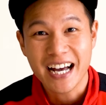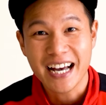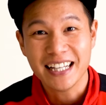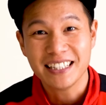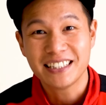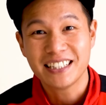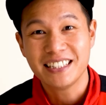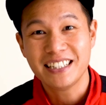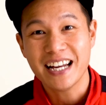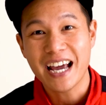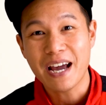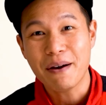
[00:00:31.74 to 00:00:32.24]
and
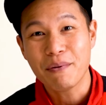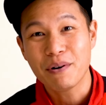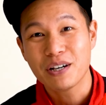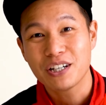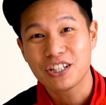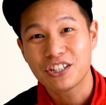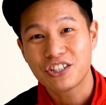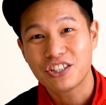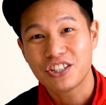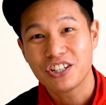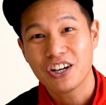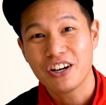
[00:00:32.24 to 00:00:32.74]
today we're
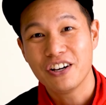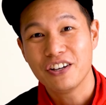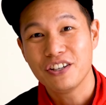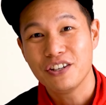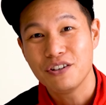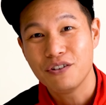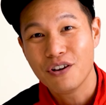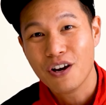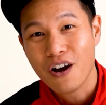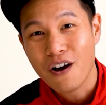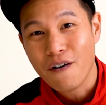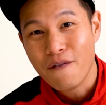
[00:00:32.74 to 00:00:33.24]
gonna show
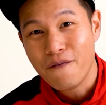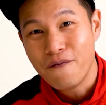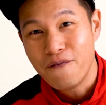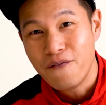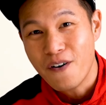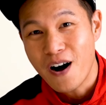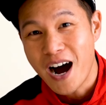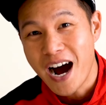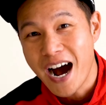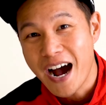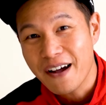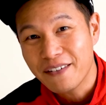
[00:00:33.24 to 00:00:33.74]
you
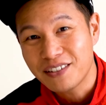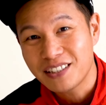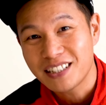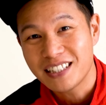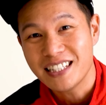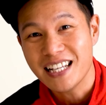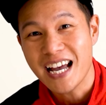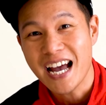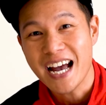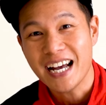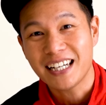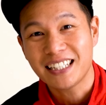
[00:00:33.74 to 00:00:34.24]
5
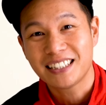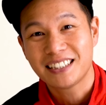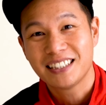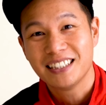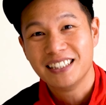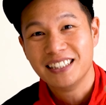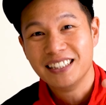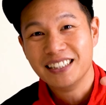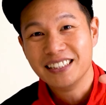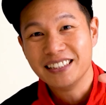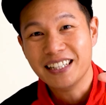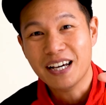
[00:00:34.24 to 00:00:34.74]
snacks
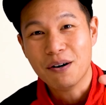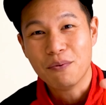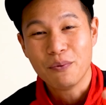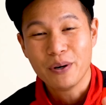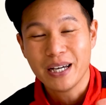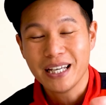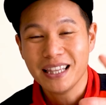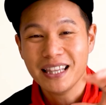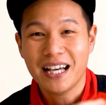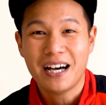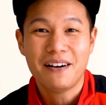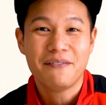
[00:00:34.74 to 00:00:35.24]
that
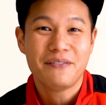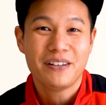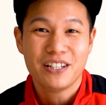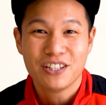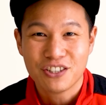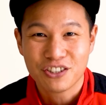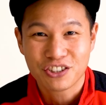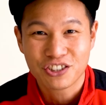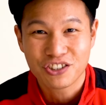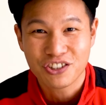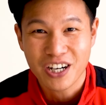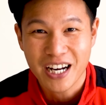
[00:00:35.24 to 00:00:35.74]
we love in
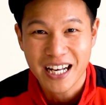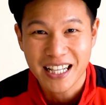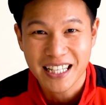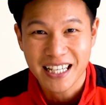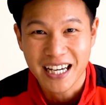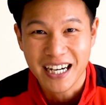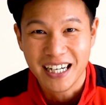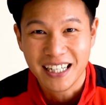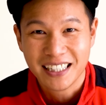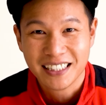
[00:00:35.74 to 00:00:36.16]
Australia.